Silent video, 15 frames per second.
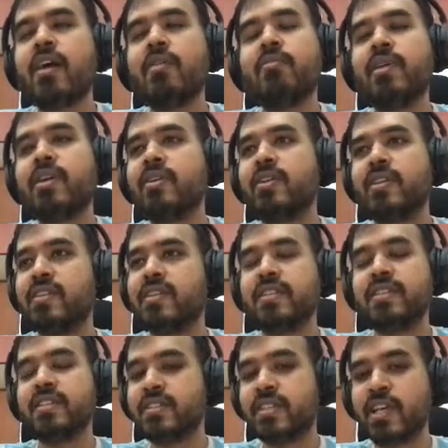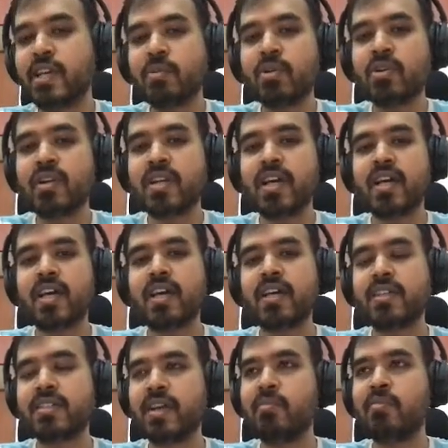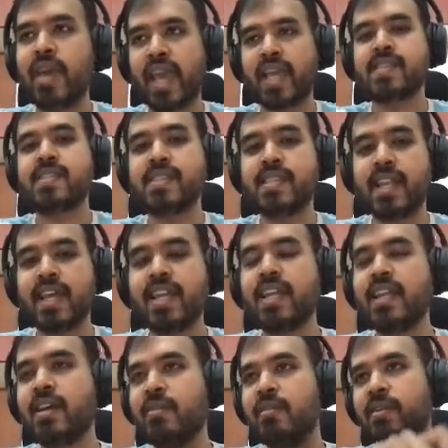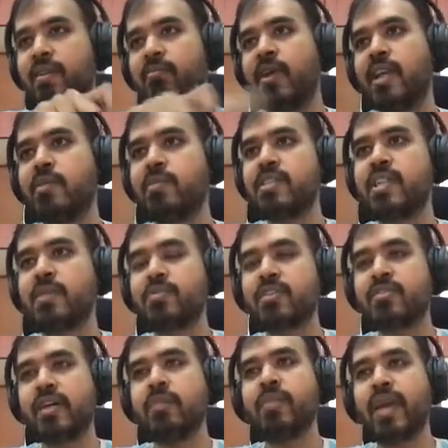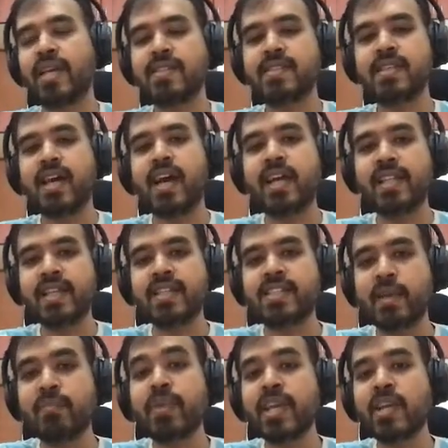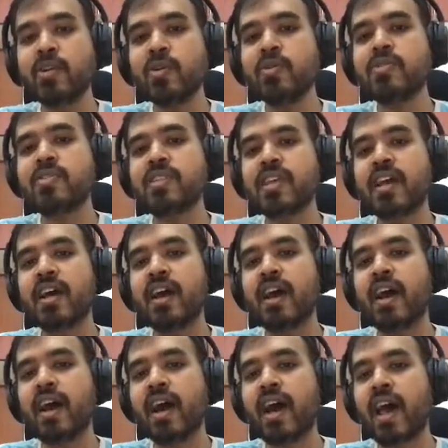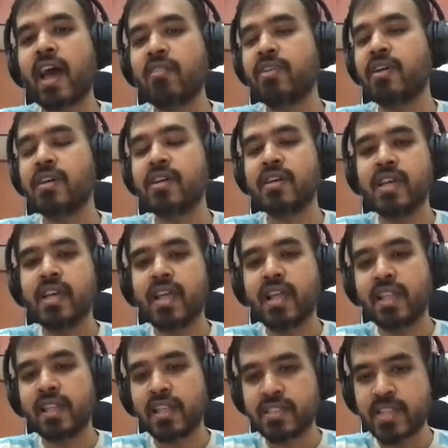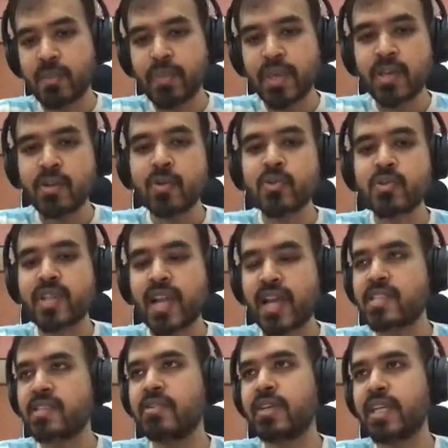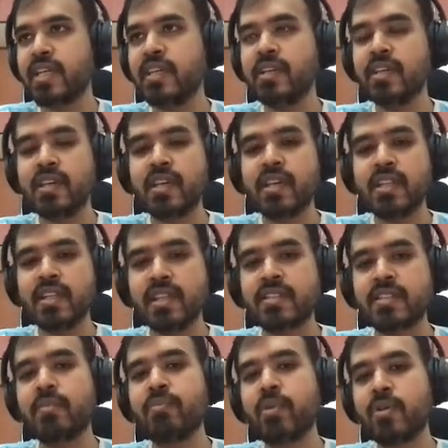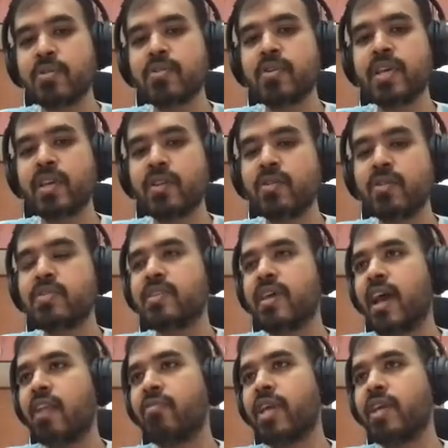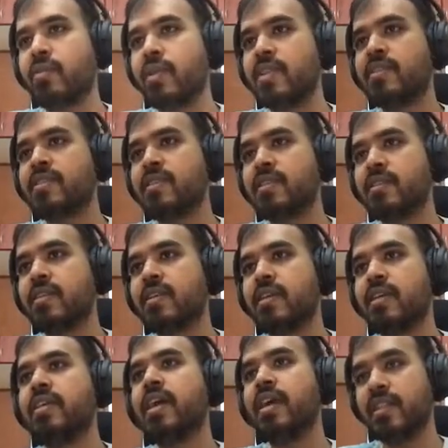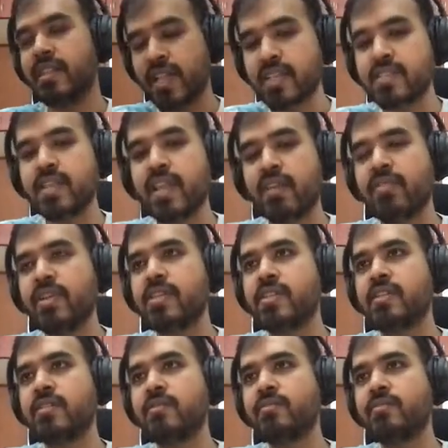But you can just think about some x, right? Multiple steps of some x. And that step includes alpha. That step includes transitivity. The step also includes alpha equivalence. Yeah, that's the definition.